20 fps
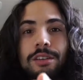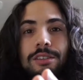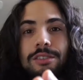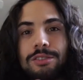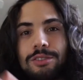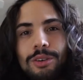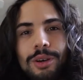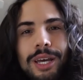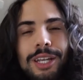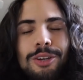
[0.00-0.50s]

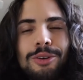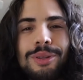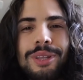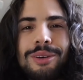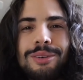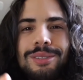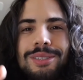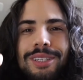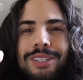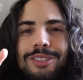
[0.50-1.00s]
So I know that
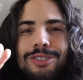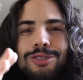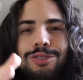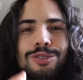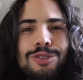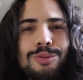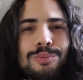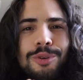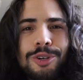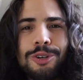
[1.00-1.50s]
was a
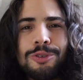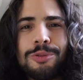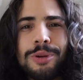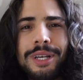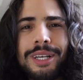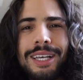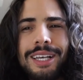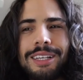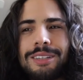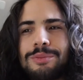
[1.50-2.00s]
super
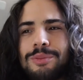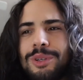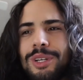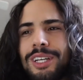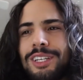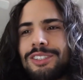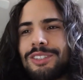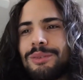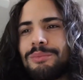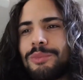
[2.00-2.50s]
quick
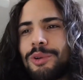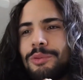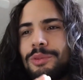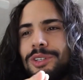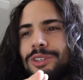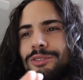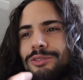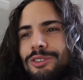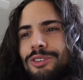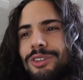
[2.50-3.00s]
explanation, but when
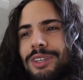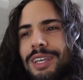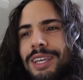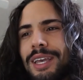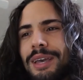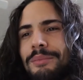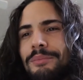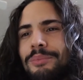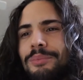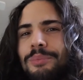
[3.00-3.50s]
you're looking
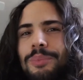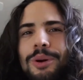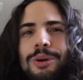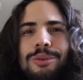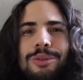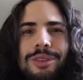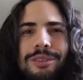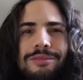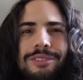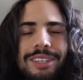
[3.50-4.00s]
at
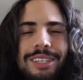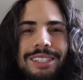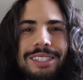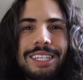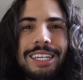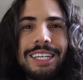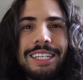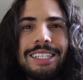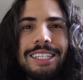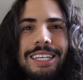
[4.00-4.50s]
both of these
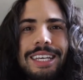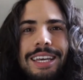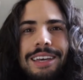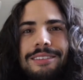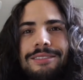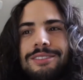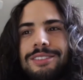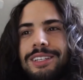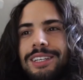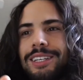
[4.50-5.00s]

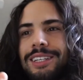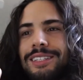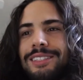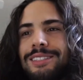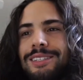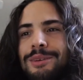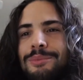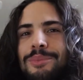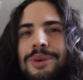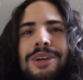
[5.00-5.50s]
ETFs, it's
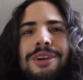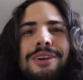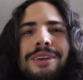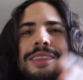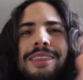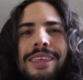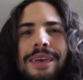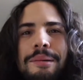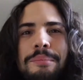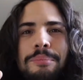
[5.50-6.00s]

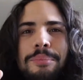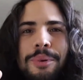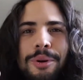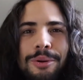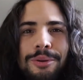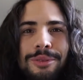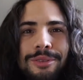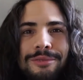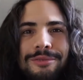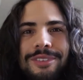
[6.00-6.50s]
apparent that
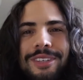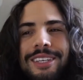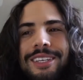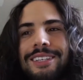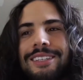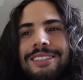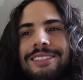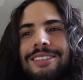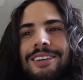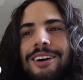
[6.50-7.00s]
both of
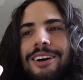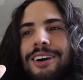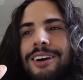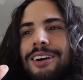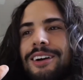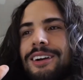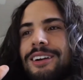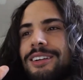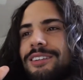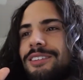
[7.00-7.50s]
these
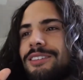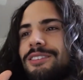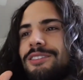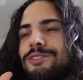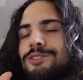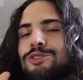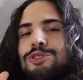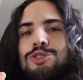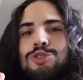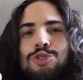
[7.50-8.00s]
are
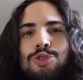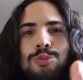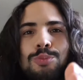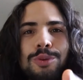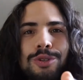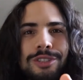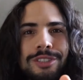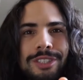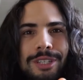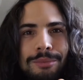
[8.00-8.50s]

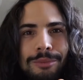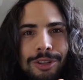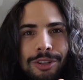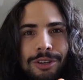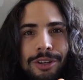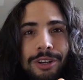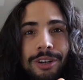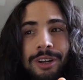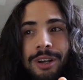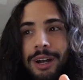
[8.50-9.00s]
super
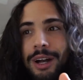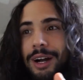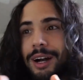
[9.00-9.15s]
similar.